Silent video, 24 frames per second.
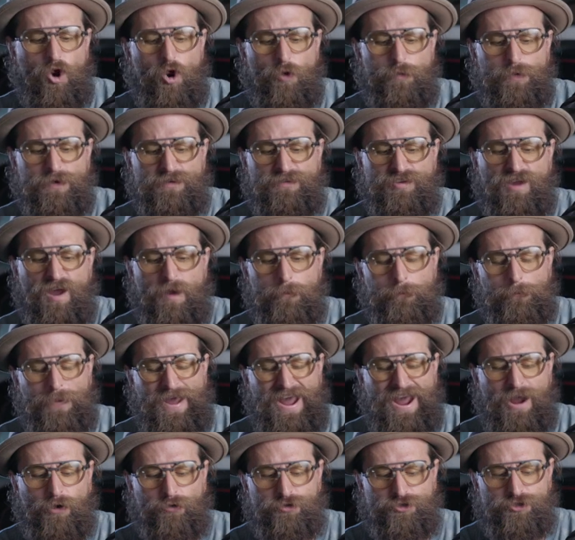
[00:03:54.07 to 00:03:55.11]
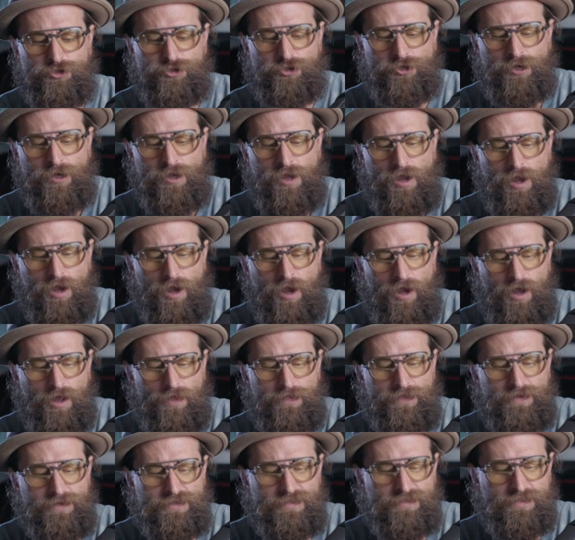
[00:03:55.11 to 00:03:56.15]
open top pouch
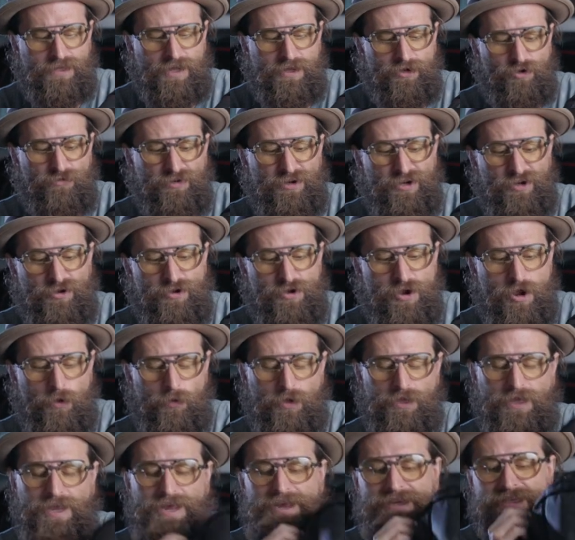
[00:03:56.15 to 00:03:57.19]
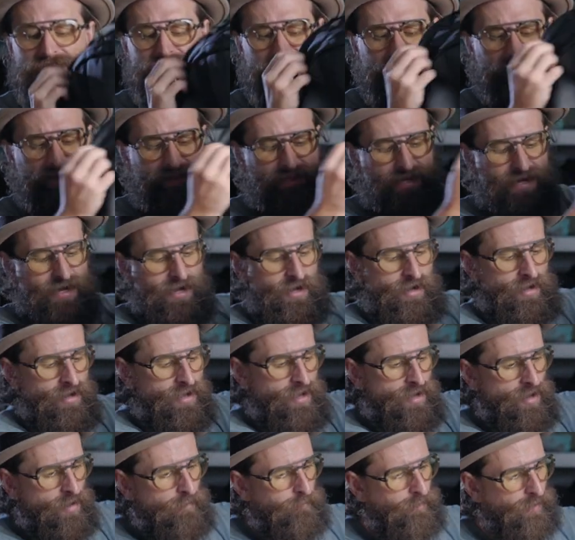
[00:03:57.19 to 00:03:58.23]
on this side over here, no elastic there.
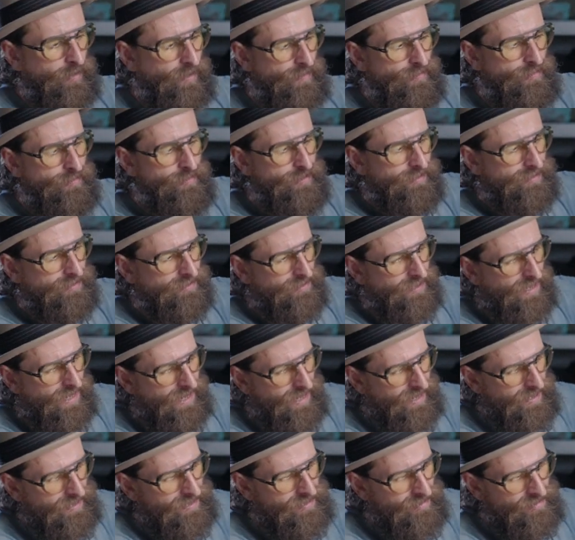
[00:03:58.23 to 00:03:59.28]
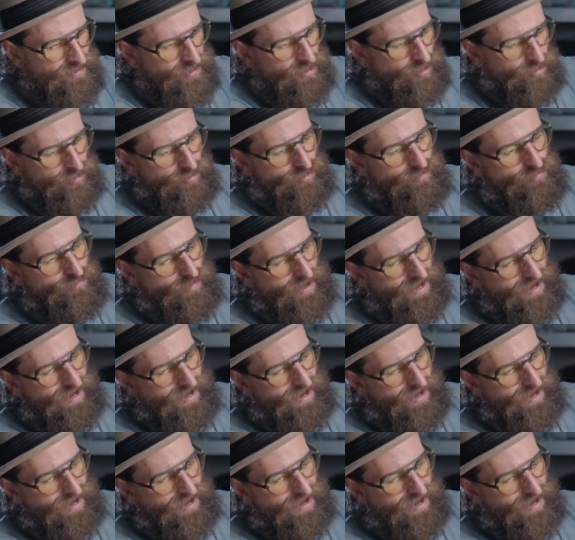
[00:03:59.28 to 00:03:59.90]
But on this side, you